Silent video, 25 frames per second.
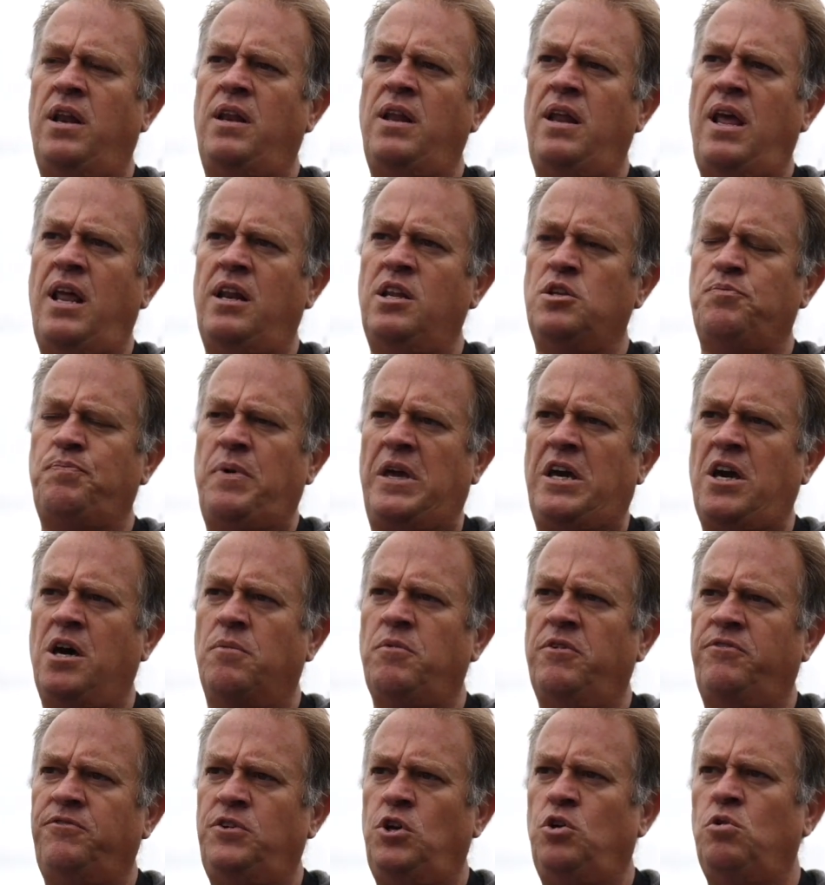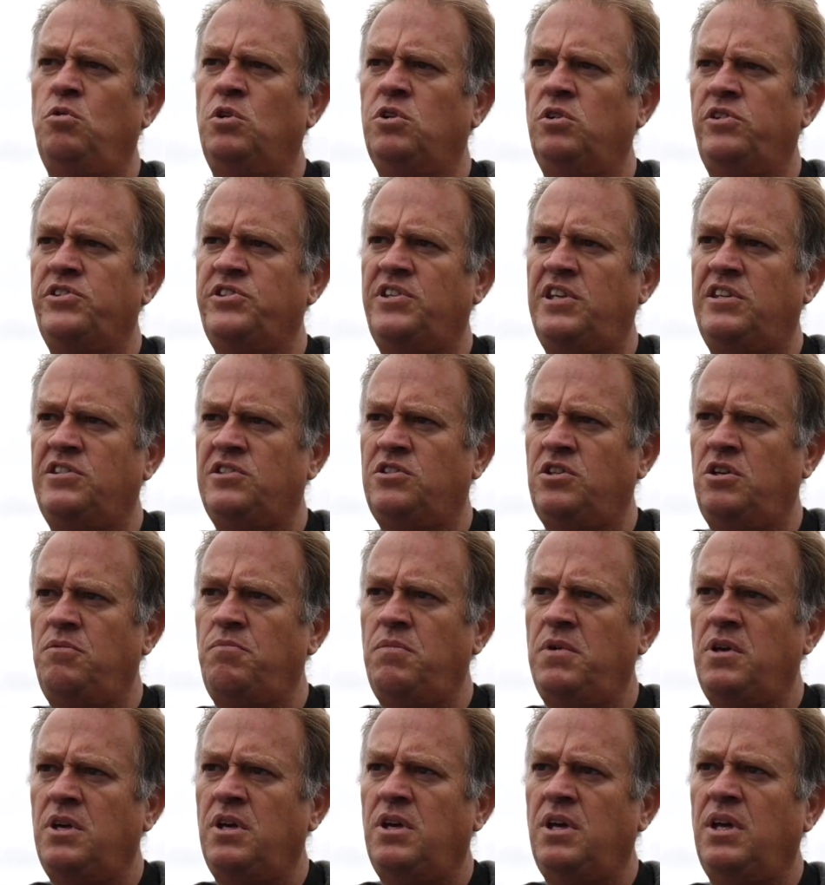it's become a feudal
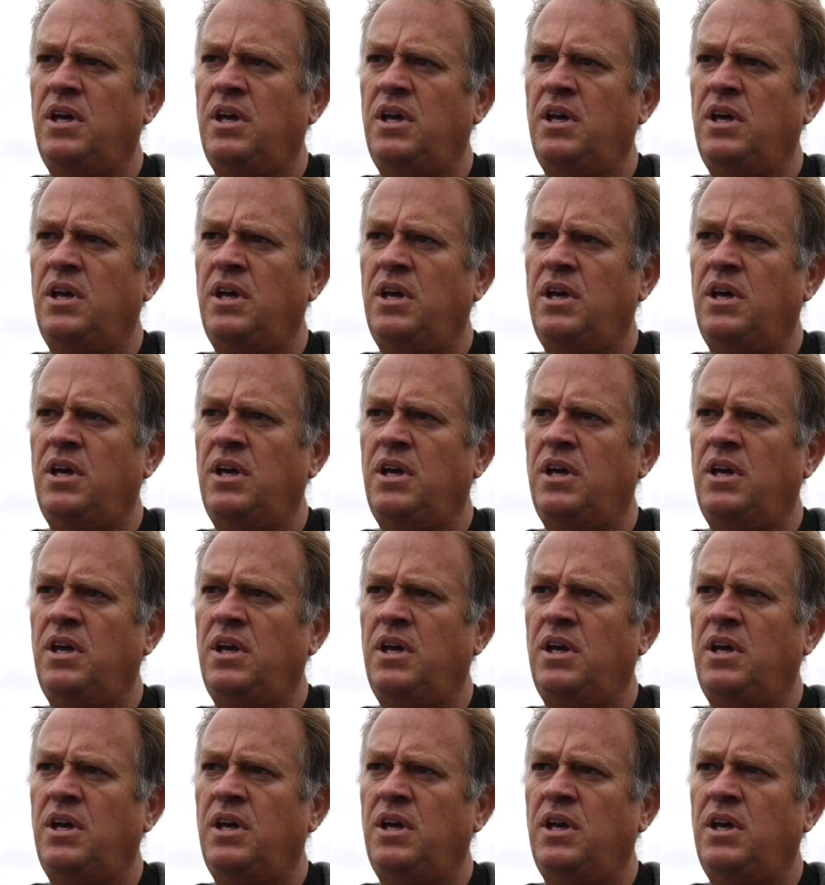system.